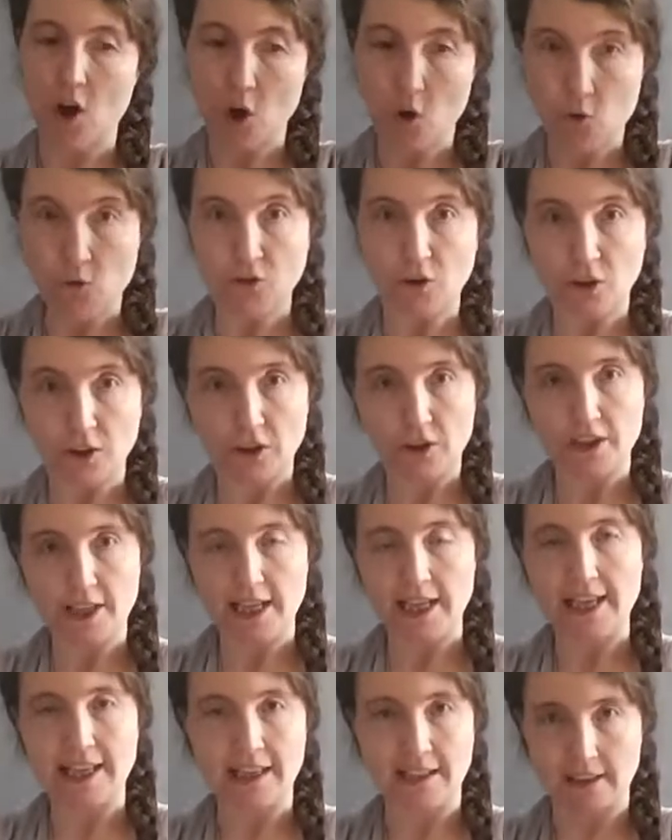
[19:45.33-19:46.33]

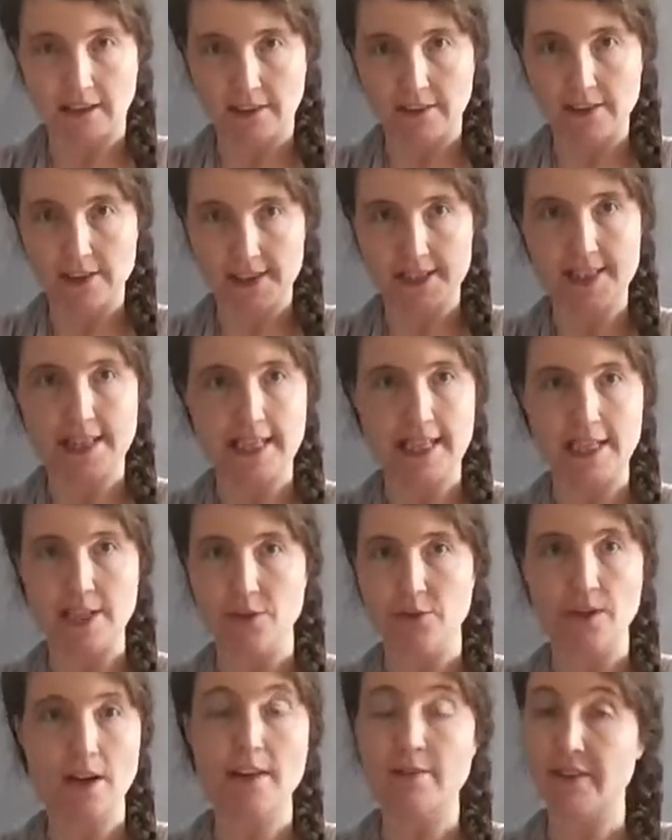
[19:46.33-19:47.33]
overlooking the city.
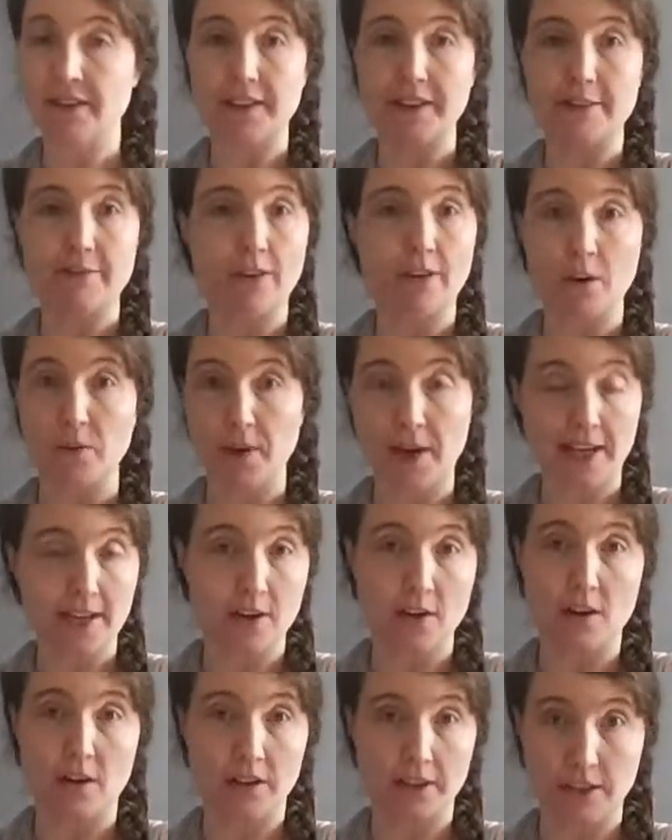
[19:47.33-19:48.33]
You're not very far away
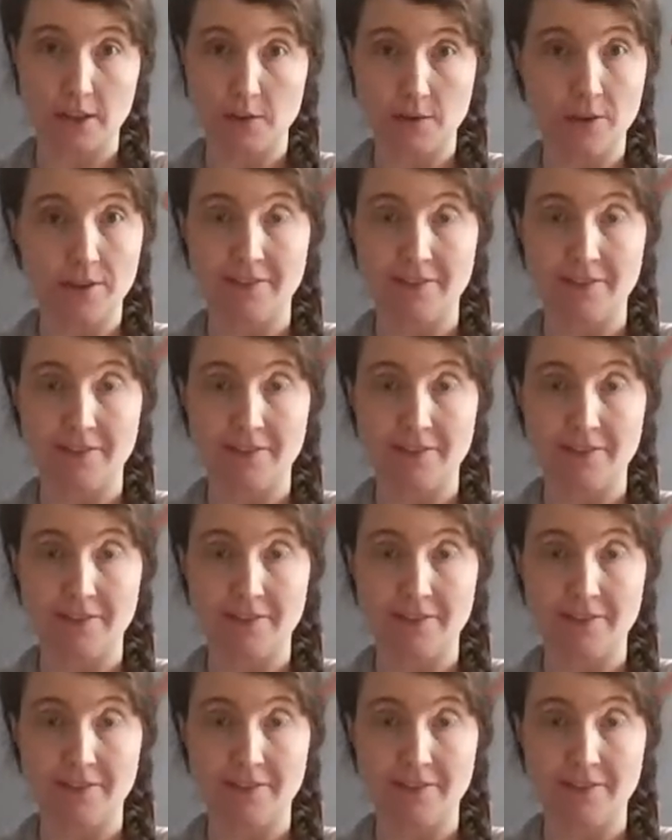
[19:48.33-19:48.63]
at all.